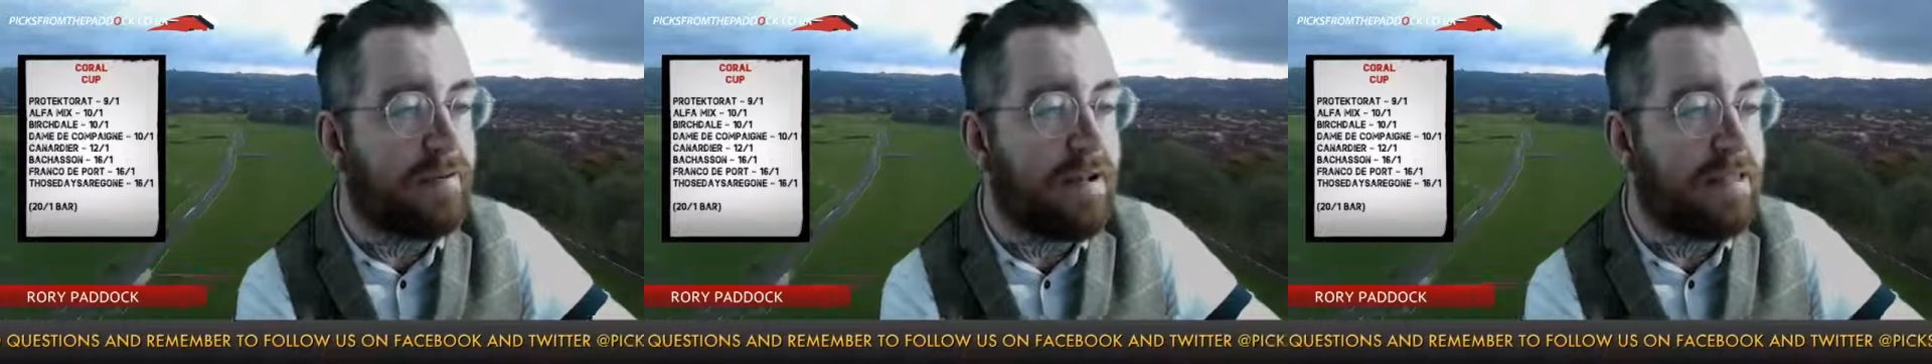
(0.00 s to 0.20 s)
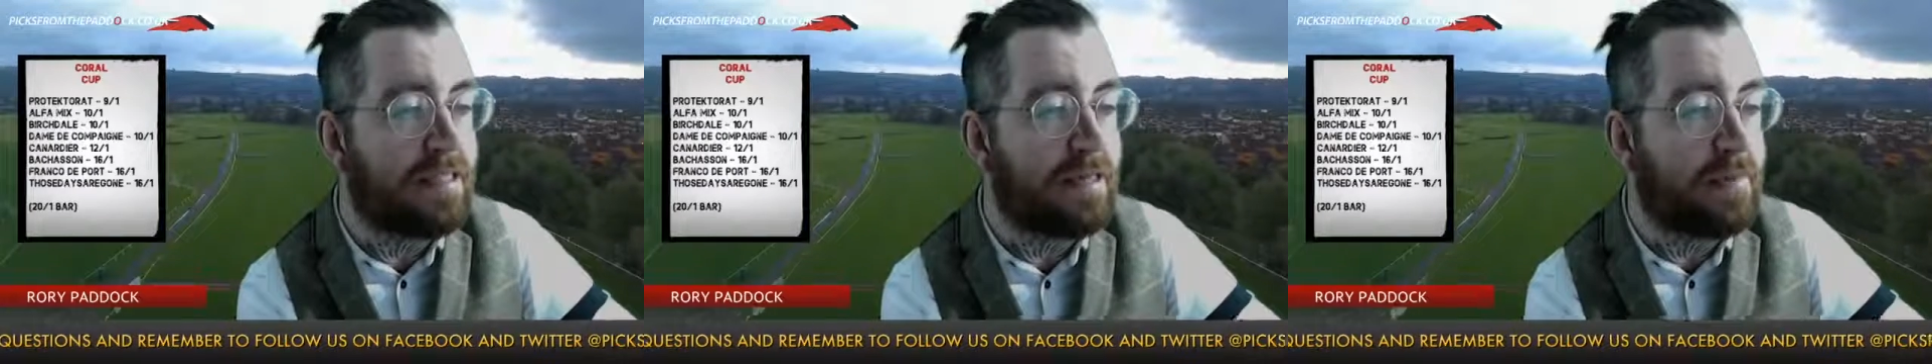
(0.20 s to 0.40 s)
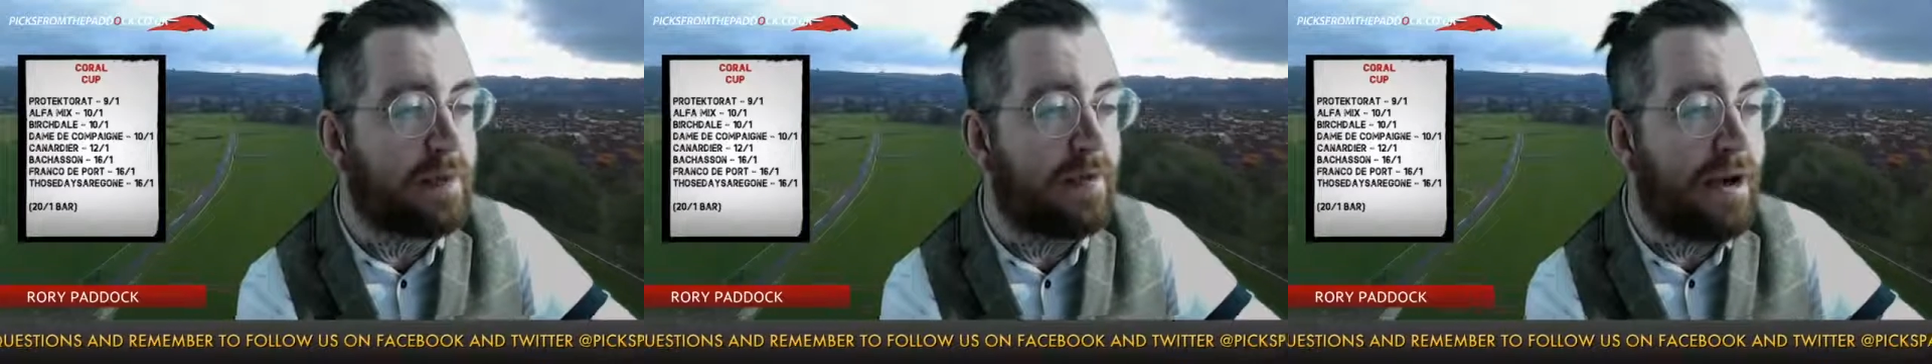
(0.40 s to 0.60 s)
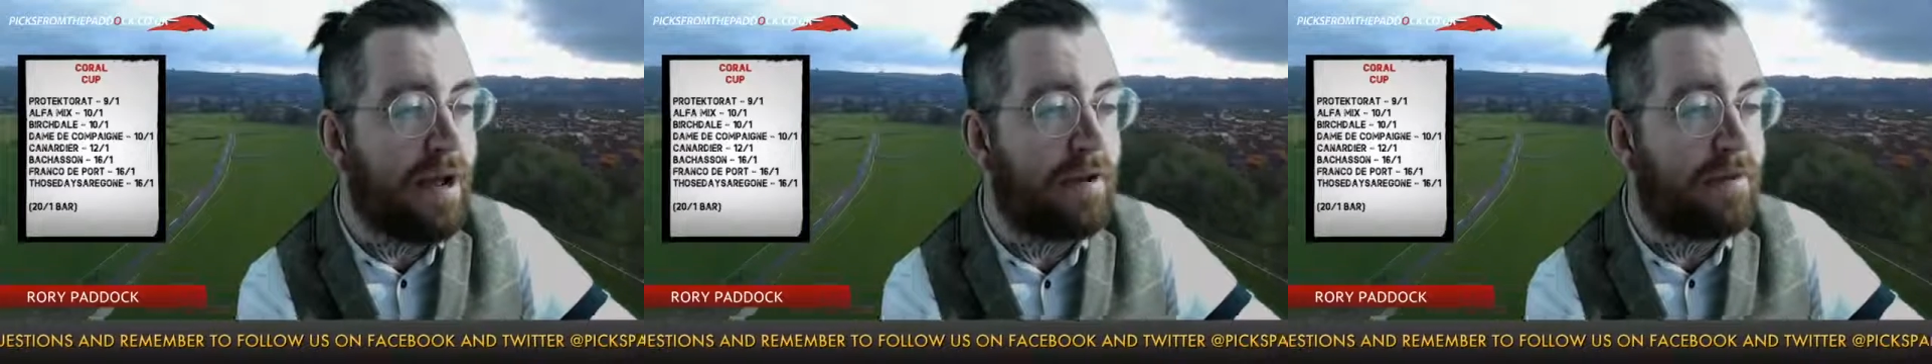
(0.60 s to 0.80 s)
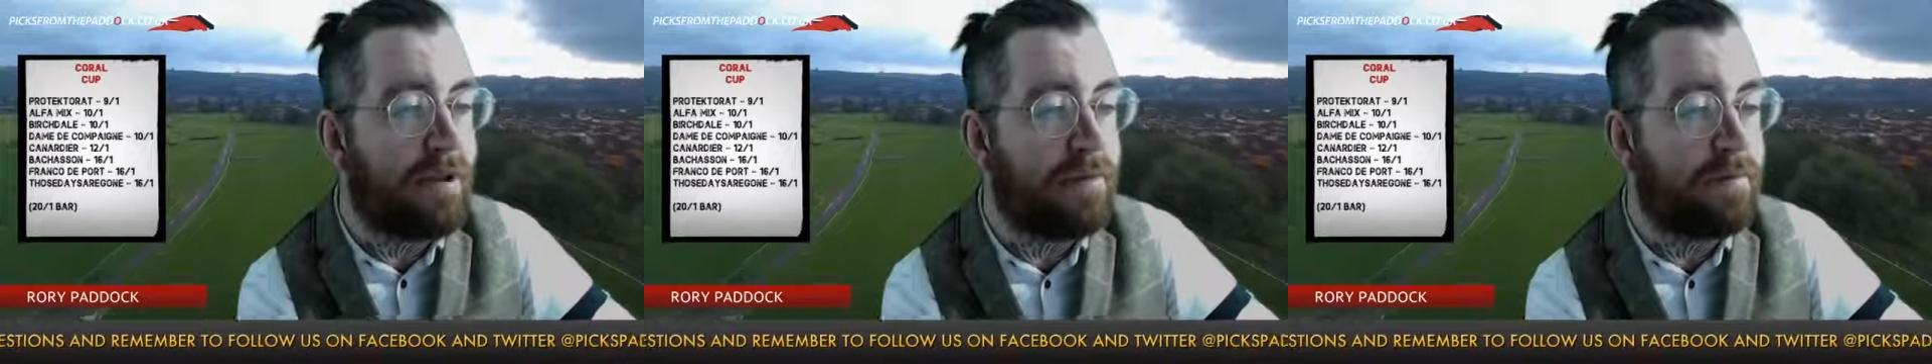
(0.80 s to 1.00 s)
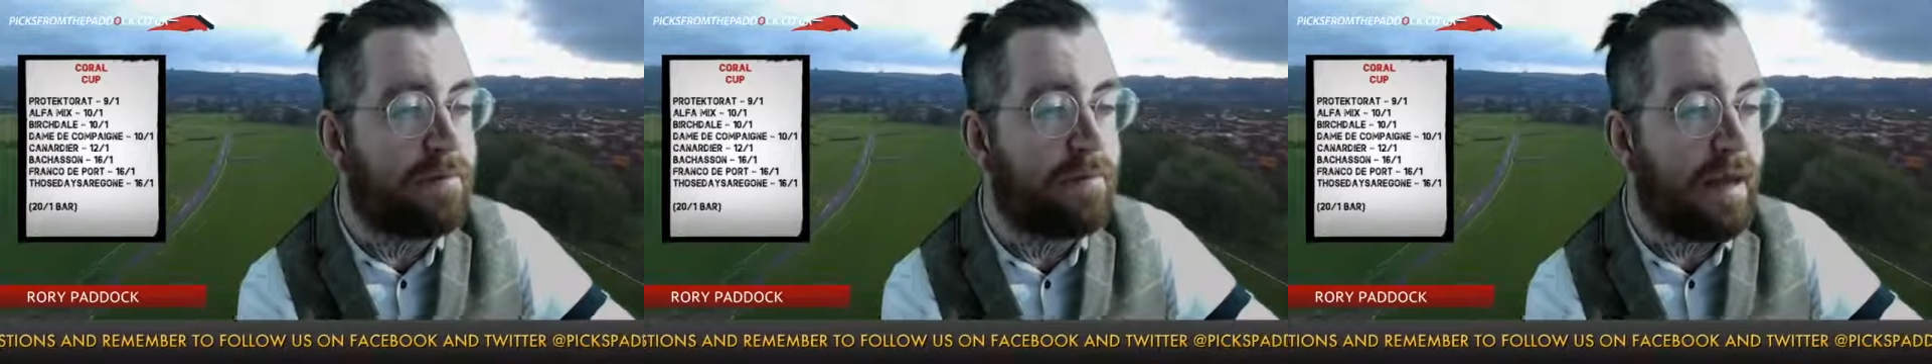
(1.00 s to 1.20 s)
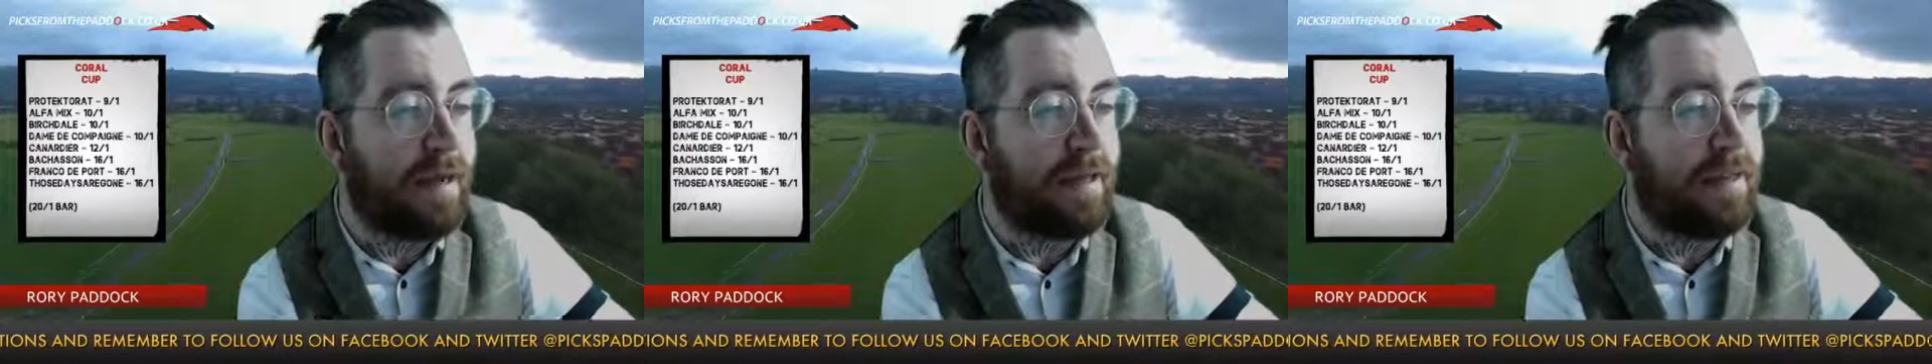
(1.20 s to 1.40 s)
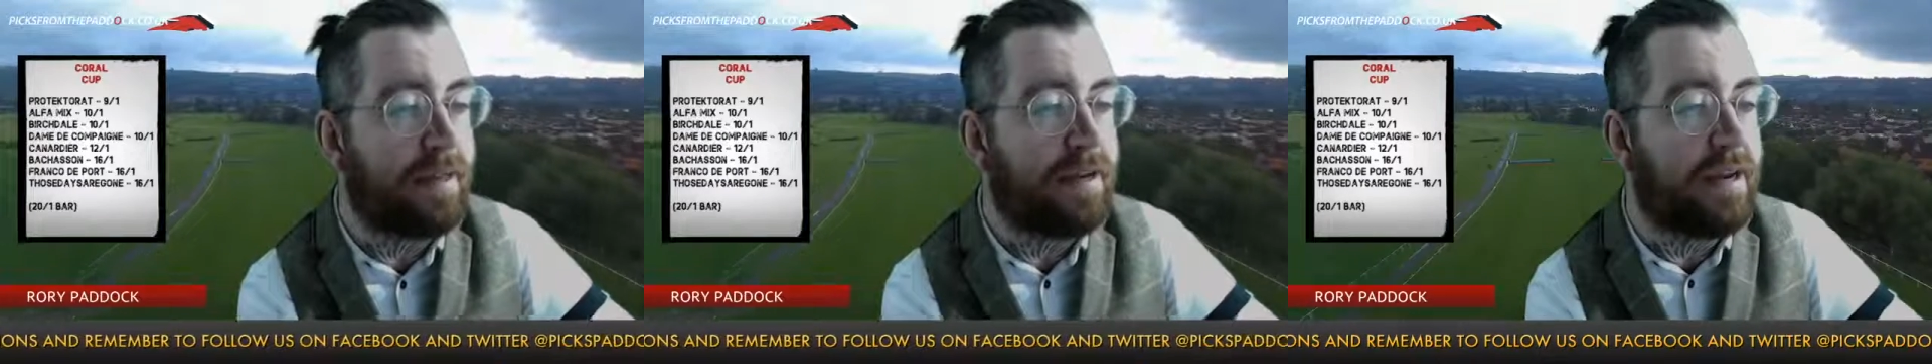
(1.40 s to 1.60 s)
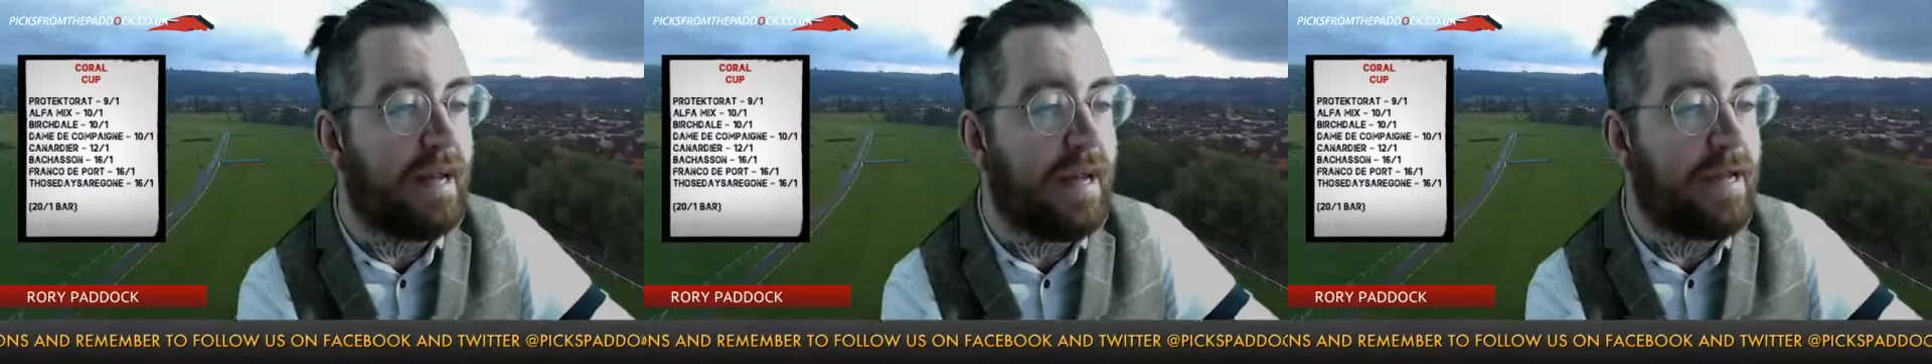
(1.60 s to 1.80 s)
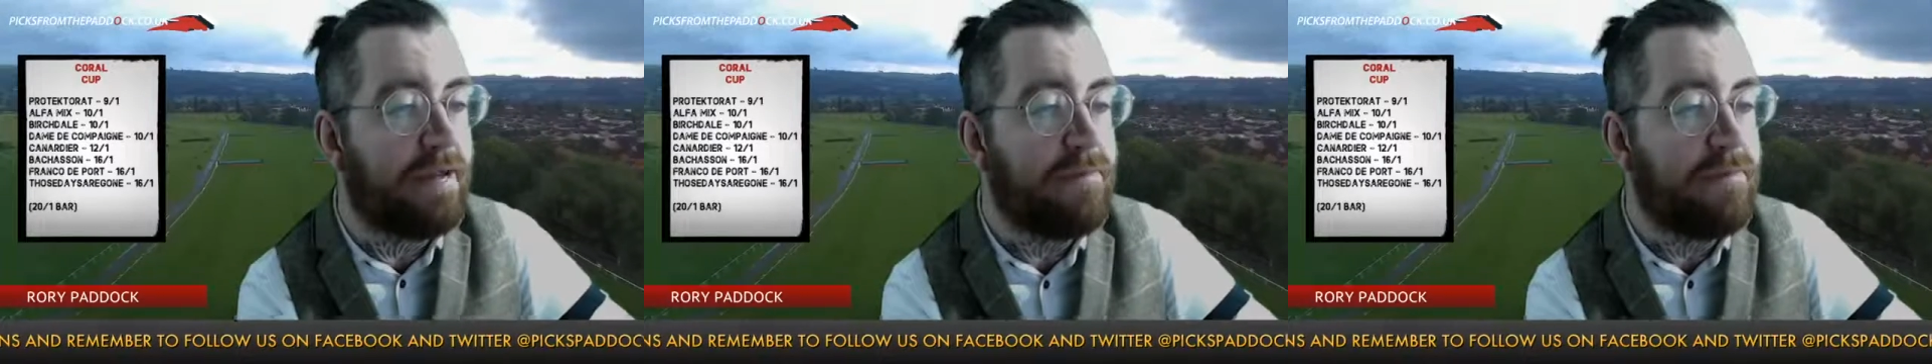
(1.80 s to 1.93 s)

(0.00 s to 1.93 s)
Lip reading: Tipperary back in the day.